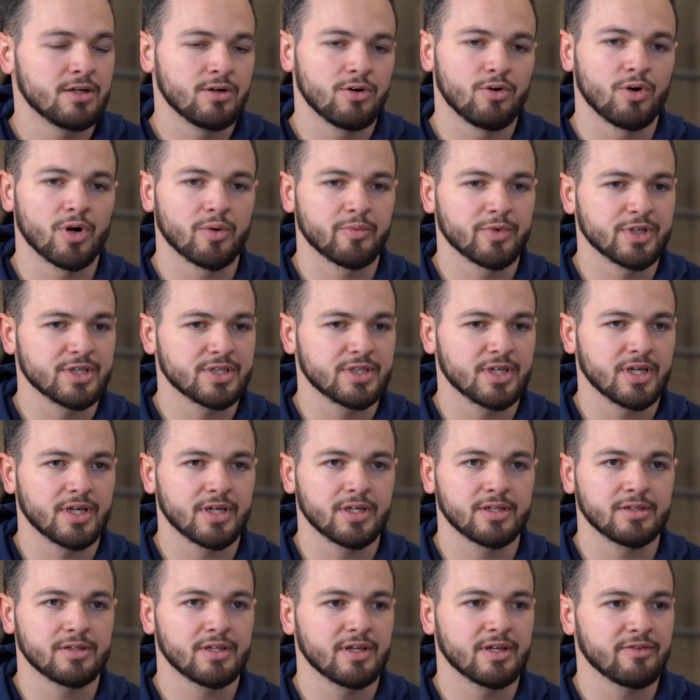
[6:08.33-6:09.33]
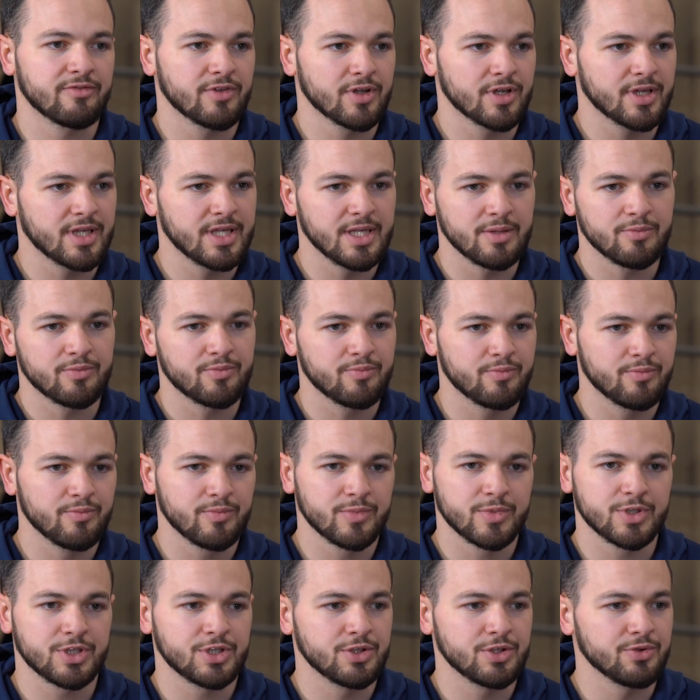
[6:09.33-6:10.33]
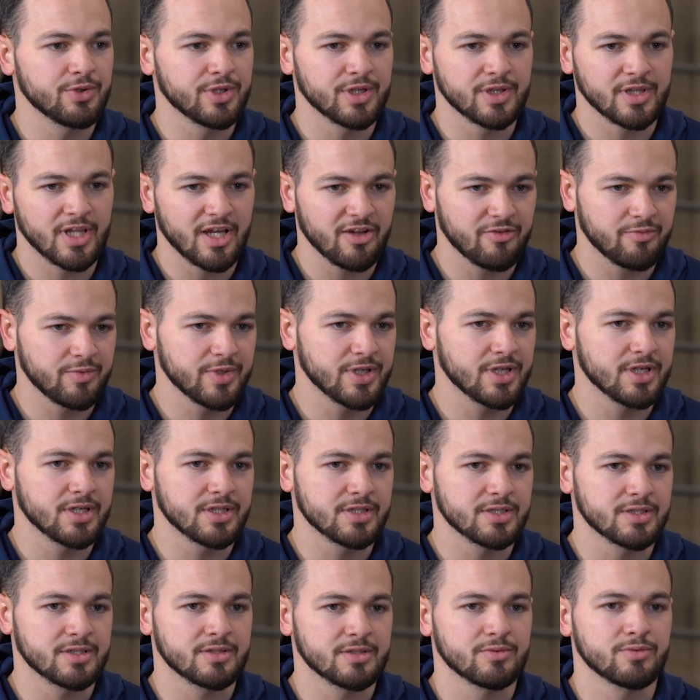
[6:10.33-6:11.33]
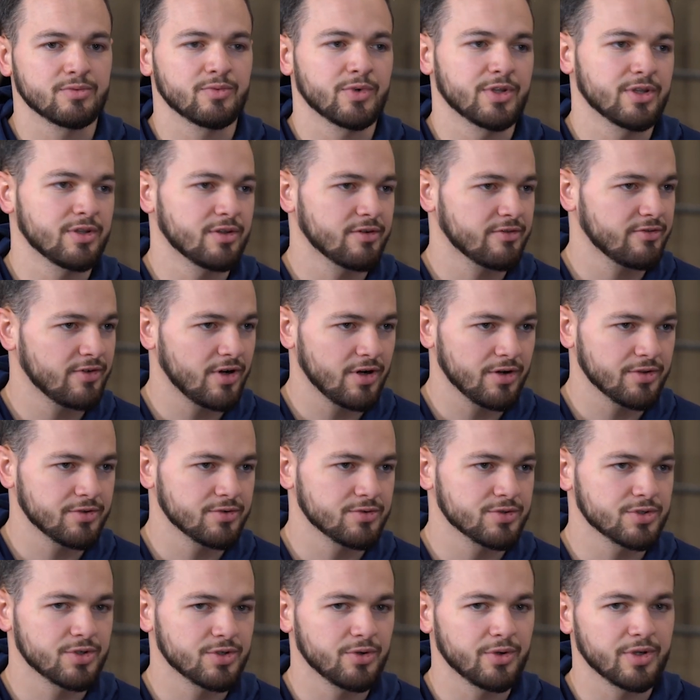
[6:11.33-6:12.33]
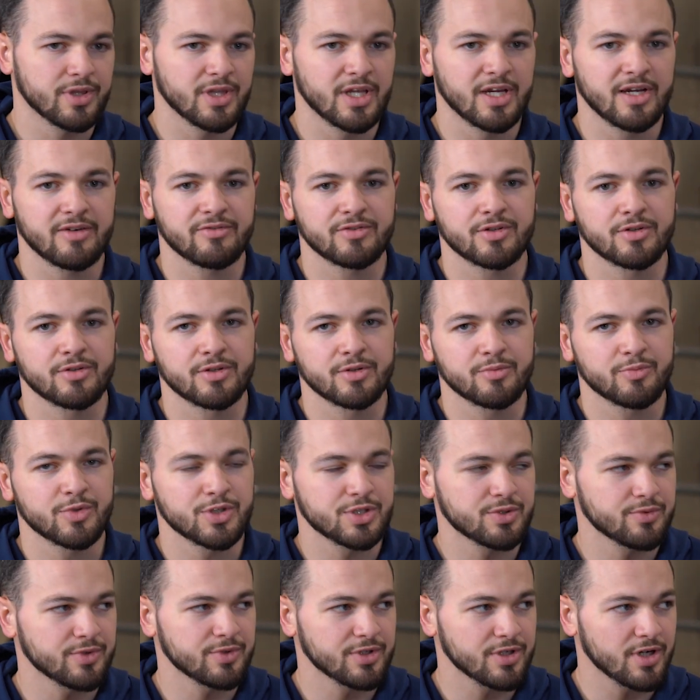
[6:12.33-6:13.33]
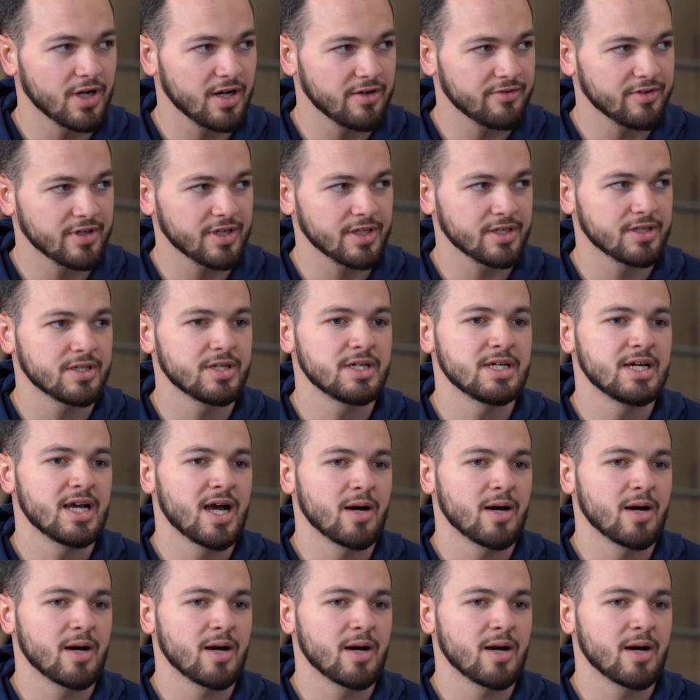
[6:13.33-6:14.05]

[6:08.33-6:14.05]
Or I'm going to say if they keep shooting left because whether their follow through is going left or they're pushing with their offhand,